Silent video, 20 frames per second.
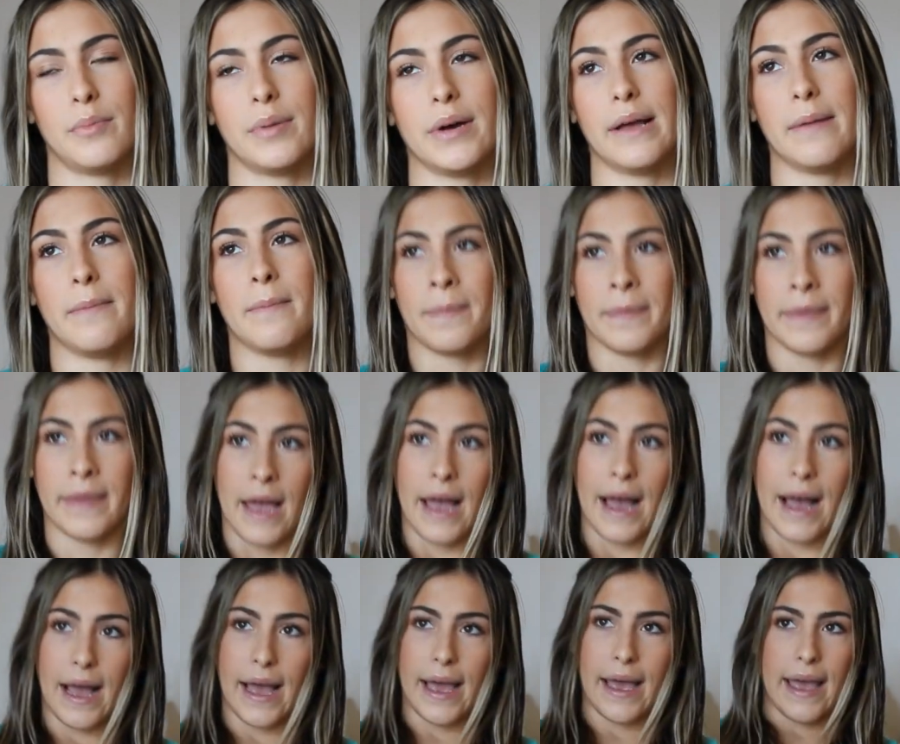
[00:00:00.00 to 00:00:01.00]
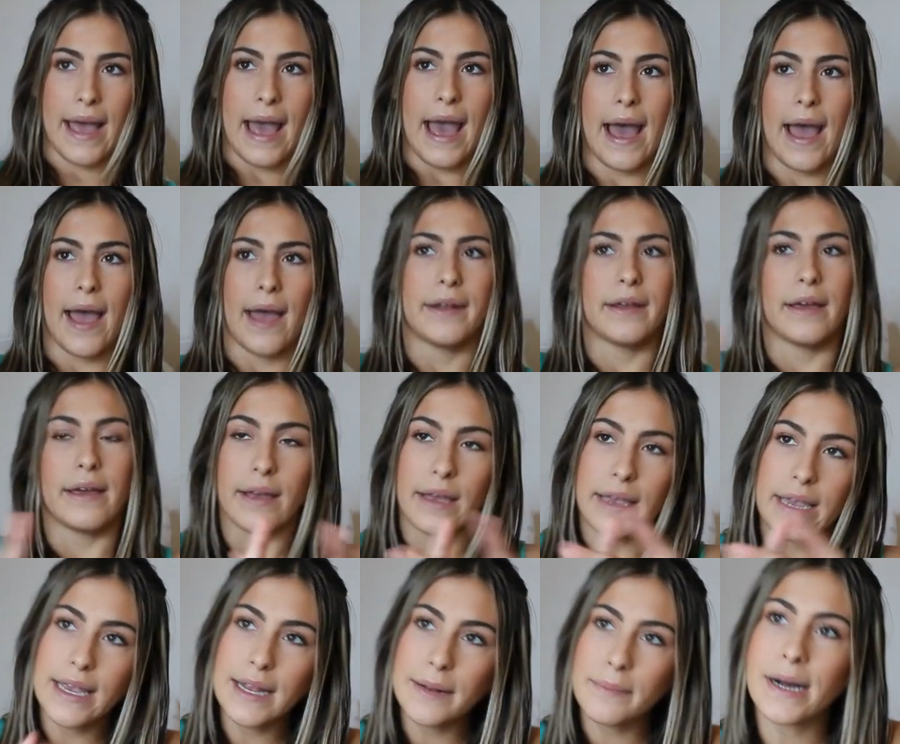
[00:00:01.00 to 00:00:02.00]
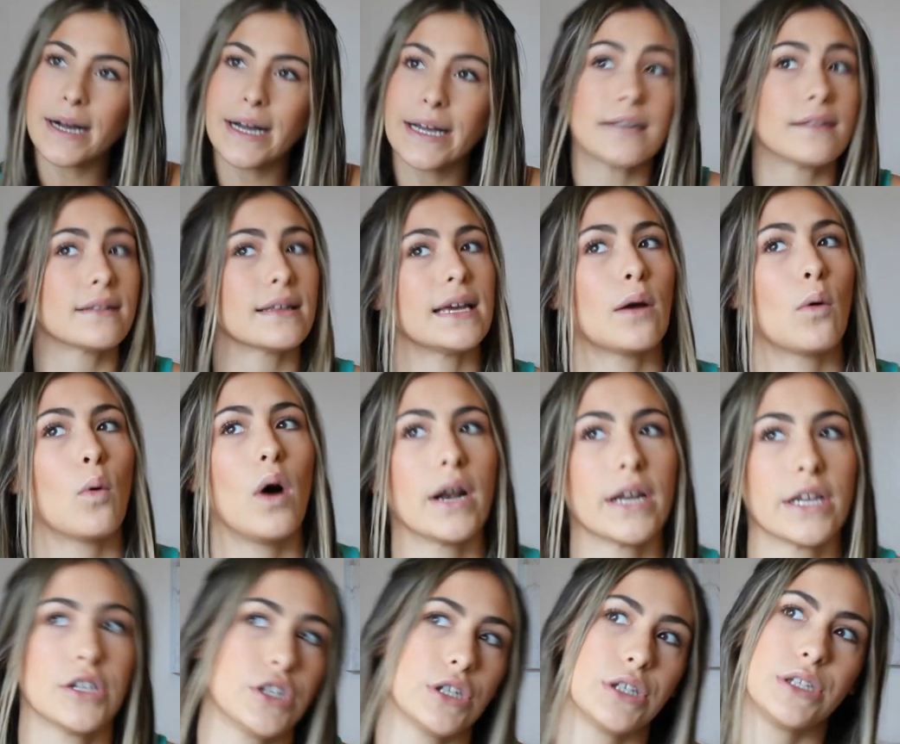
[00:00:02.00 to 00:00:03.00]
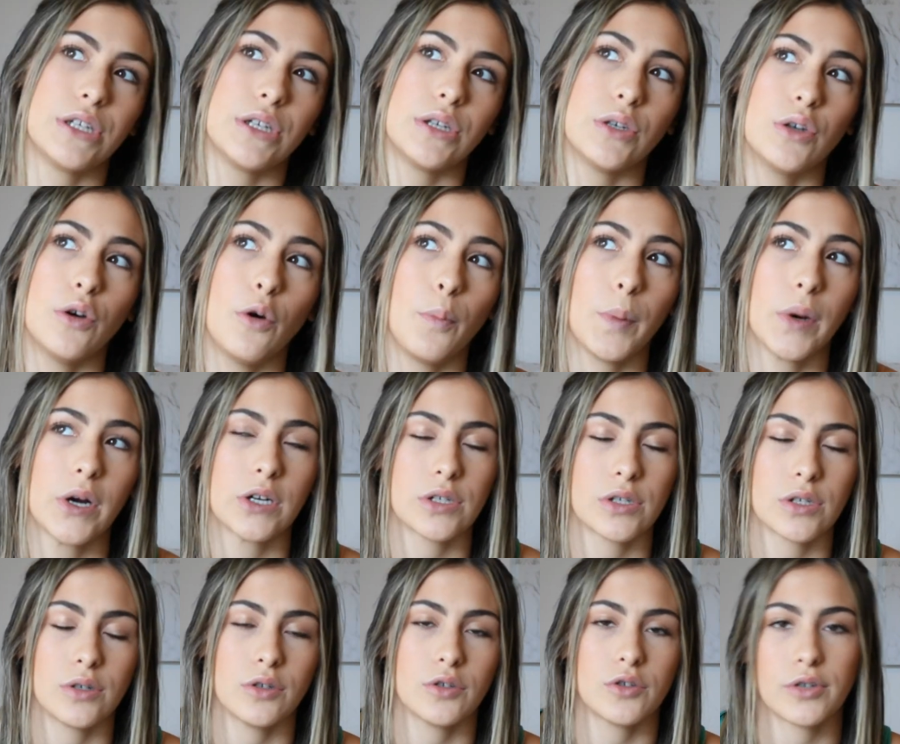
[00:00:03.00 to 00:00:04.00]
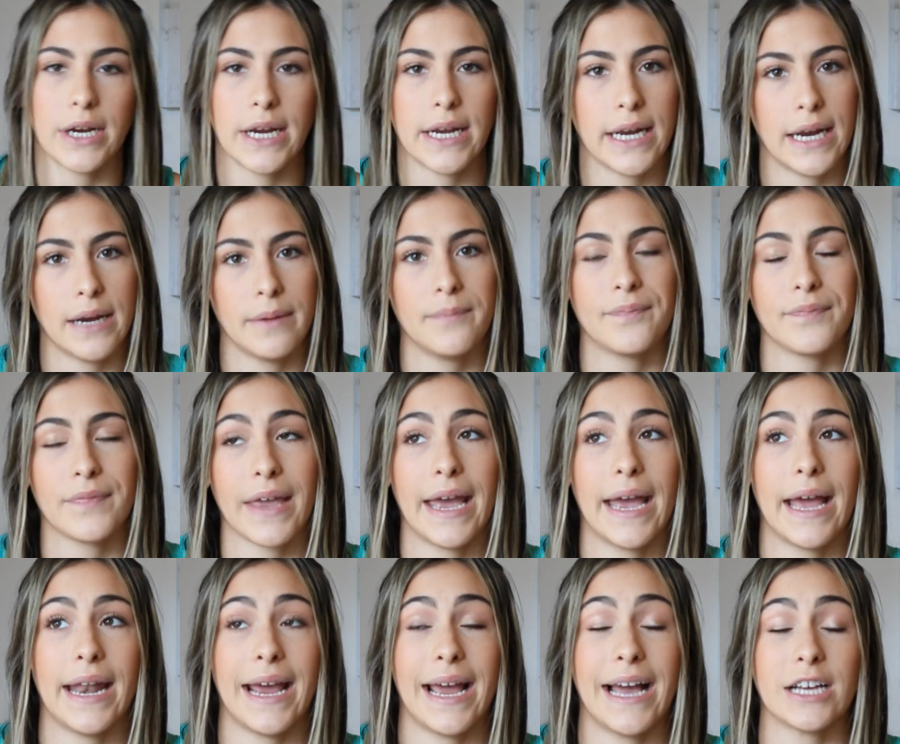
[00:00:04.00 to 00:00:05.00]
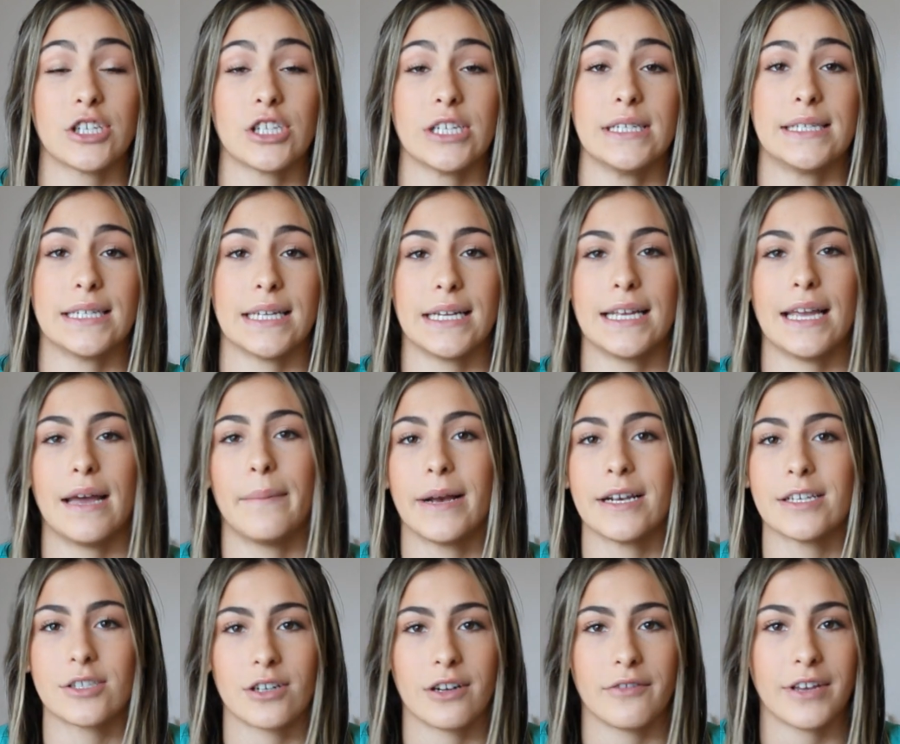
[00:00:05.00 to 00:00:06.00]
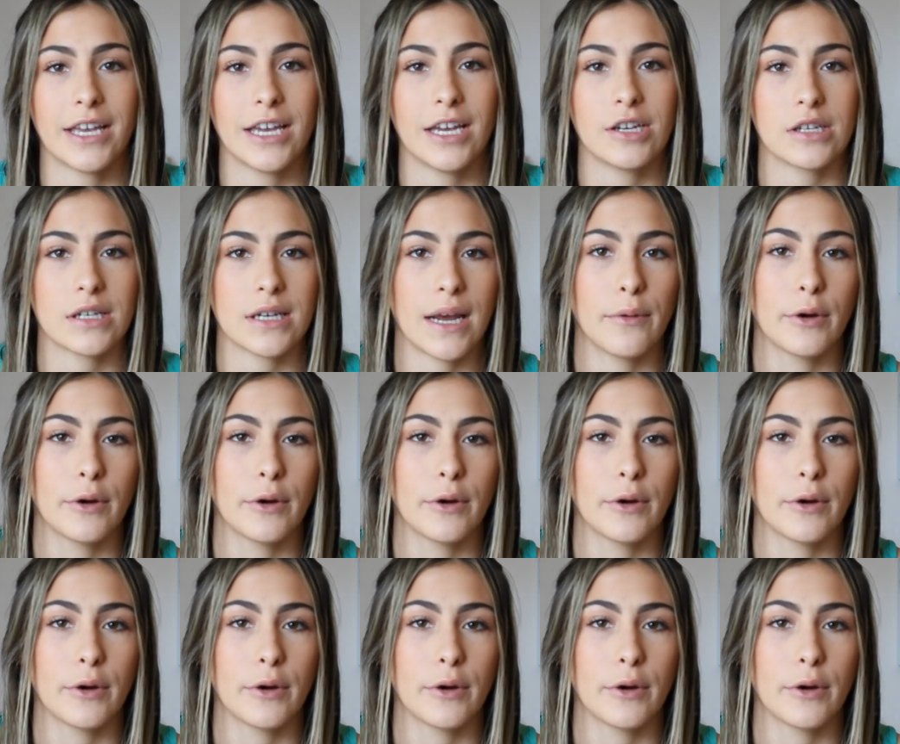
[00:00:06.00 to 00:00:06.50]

But I had in mind wanting to do personal training, and I actually did get my certification.